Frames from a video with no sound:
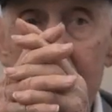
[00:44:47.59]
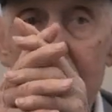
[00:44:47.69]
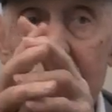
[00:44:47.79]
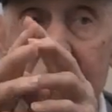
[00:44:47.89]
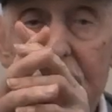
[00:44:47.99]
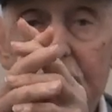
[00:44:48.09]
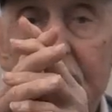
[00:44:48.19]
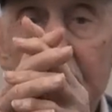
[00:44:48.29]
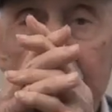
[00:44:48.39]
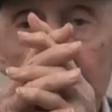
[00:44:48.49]
in, the
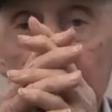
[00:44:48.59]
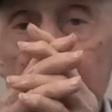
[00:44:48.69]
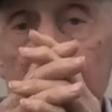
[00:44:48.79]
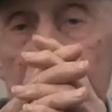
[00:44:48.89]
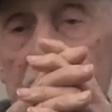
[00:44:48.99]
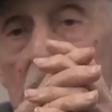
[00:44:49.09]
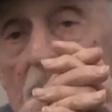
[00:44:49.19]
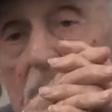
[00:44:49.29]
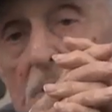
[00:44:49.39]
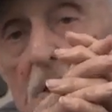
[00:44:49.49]
ready room, and it
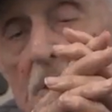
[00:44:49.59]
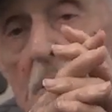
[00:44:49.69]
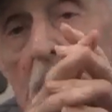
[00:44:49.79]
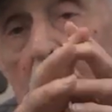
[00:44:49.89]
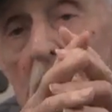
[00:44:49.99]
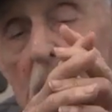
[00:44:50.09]
showed uh,